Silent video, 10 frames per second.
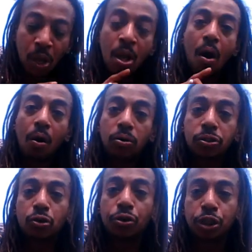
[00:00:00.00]
Also,
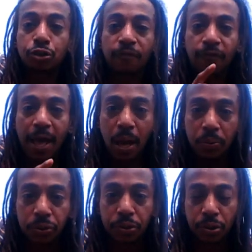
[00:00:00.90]
get your flowers
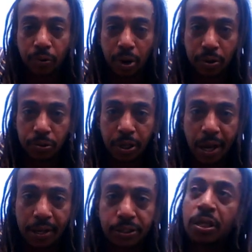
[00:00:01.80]
in the ground, you guys.
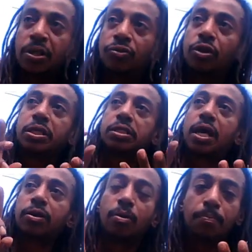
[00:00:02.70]
Things like
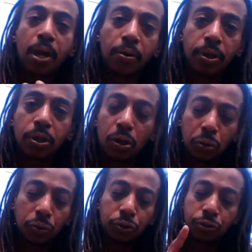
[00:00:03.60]
your
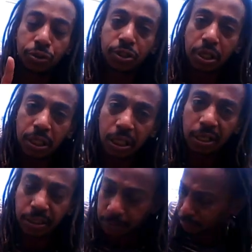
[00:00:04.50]
marigolds, your zinnias,
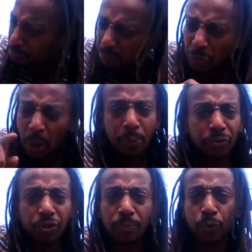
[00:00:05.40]
put them
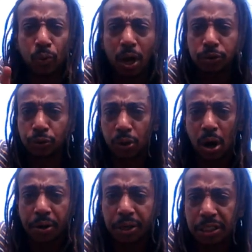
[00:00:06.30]
throughout your garden,
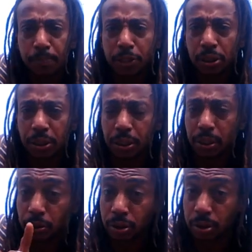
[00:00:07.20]
especially near your
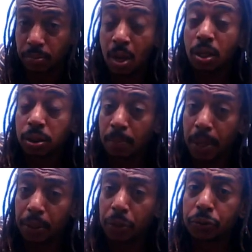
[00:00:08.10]
t-
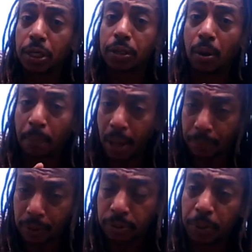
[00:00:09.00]
tomatoes and your peppers,
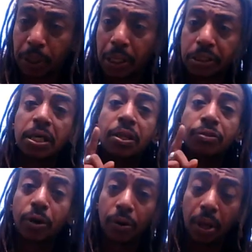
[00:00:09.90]
because they're
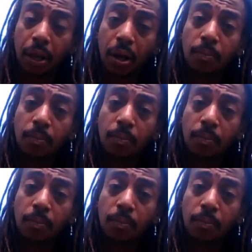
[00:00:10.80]
going to help